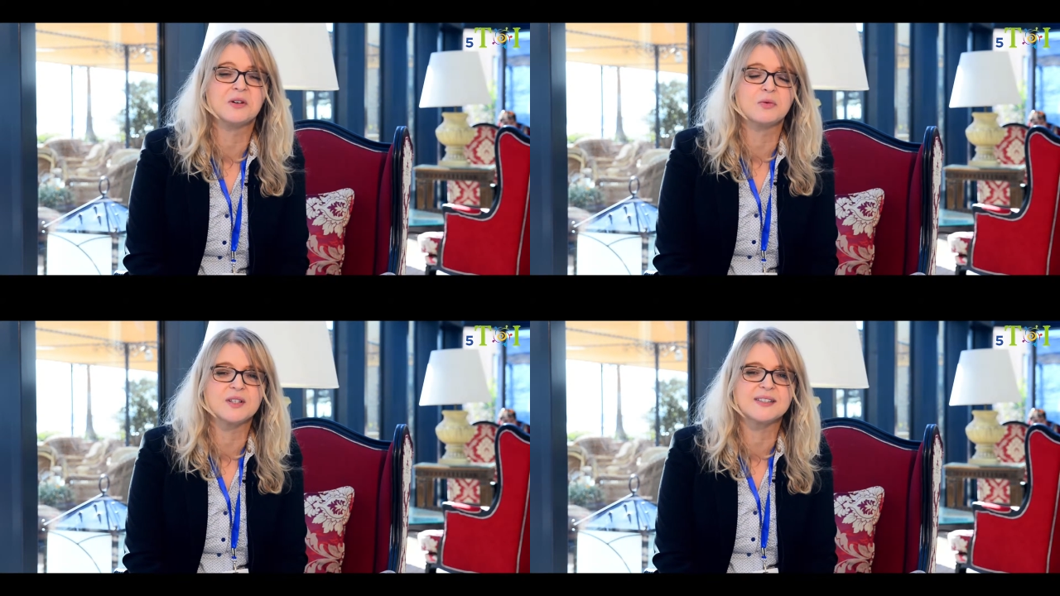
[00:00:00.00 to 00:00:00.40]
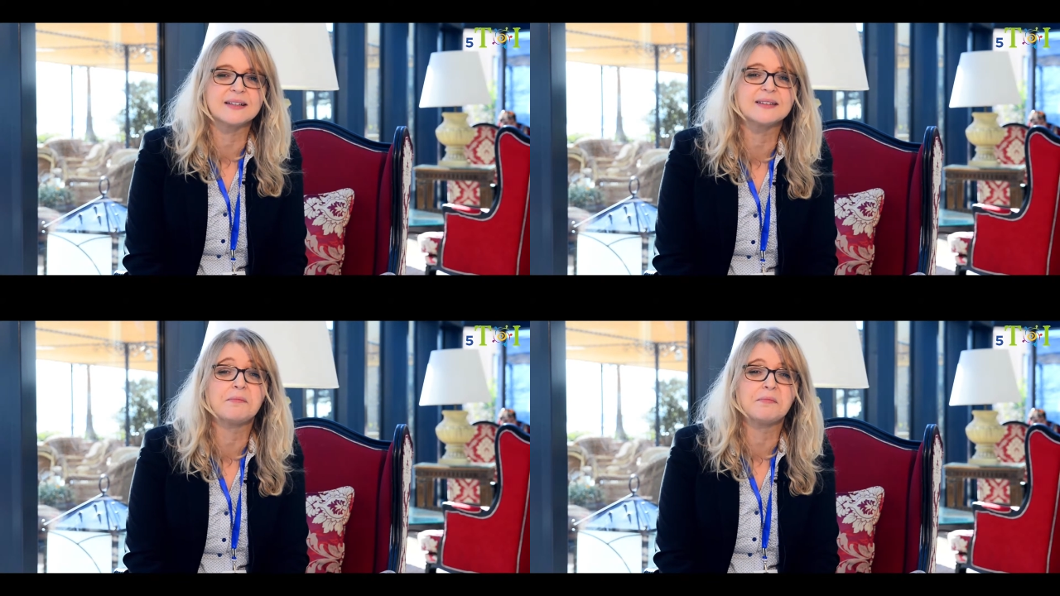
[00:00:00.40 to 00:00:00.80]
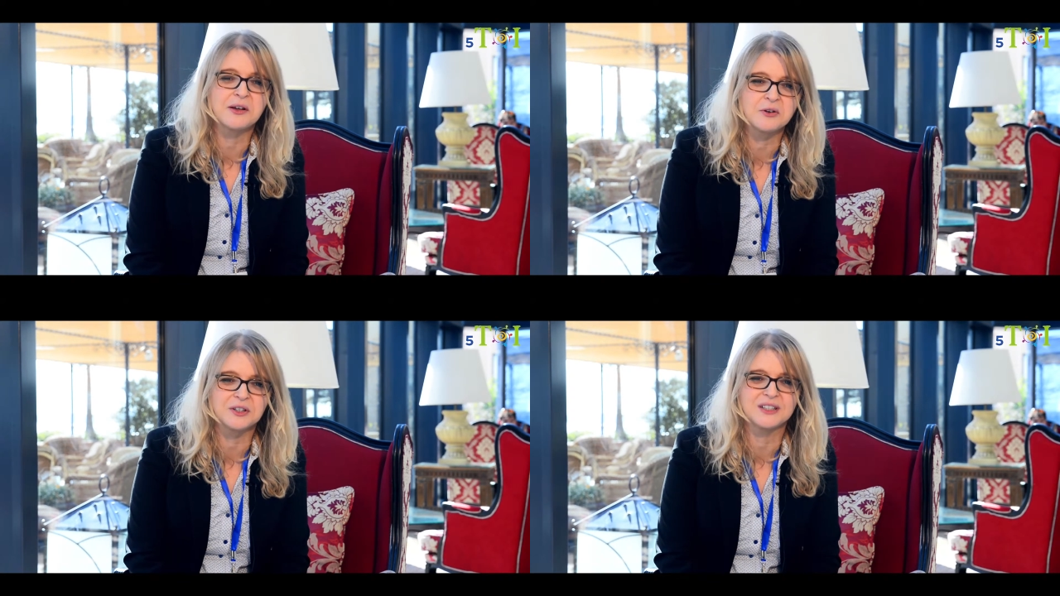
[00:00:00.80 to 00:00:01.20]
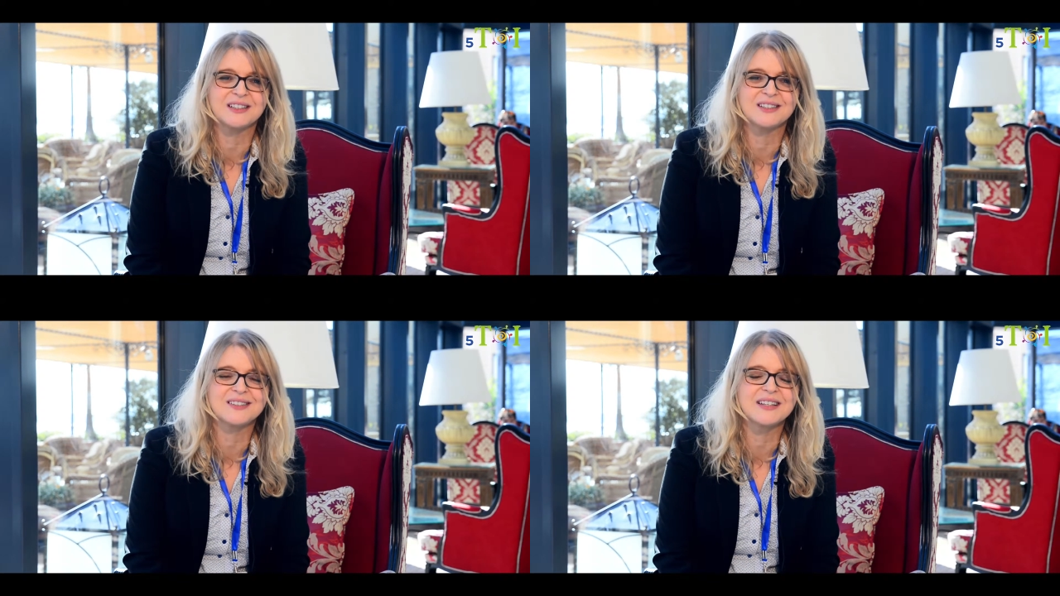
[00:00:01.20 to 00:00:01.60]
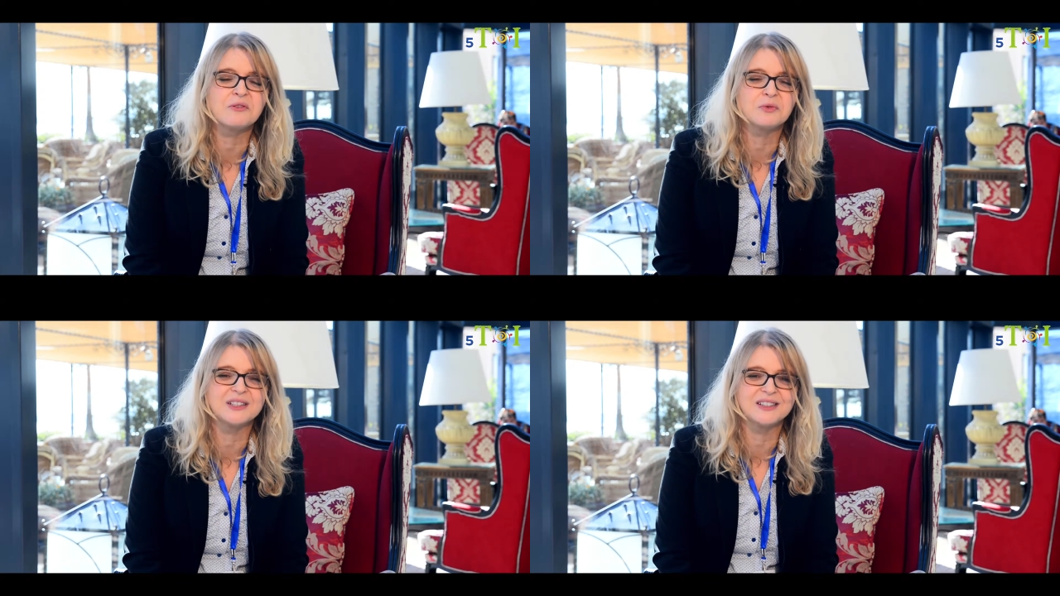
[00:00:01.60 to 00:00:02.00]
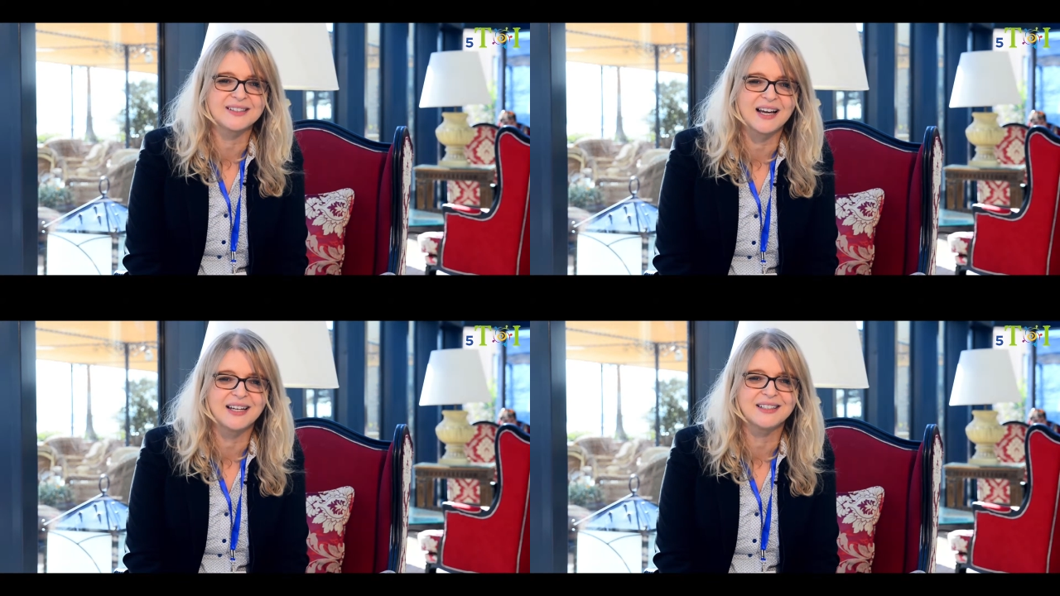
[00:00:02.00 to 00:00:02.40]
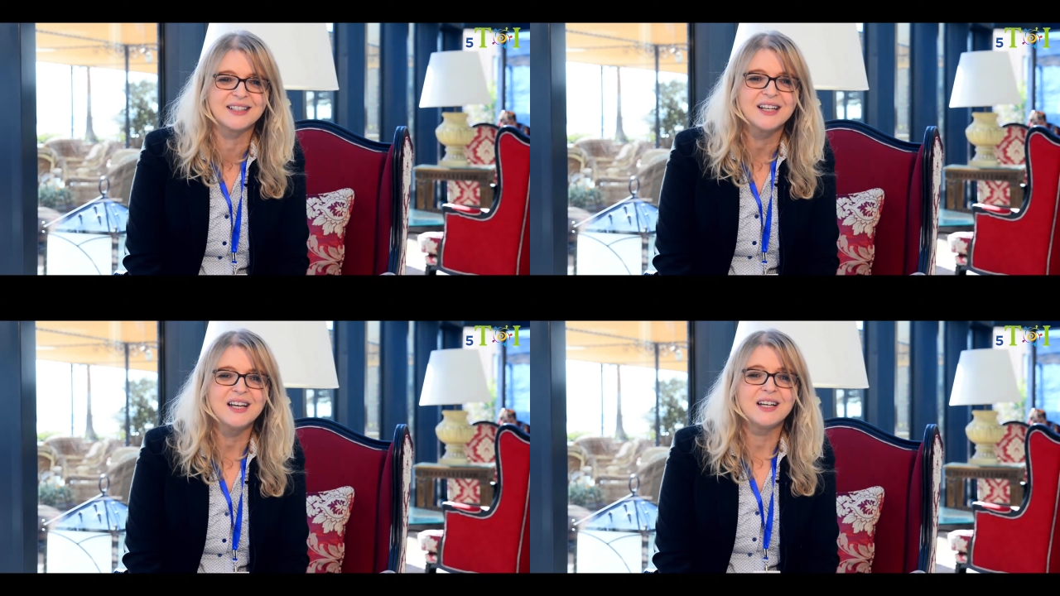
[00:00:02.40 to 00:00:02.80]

when we set up priorities and we design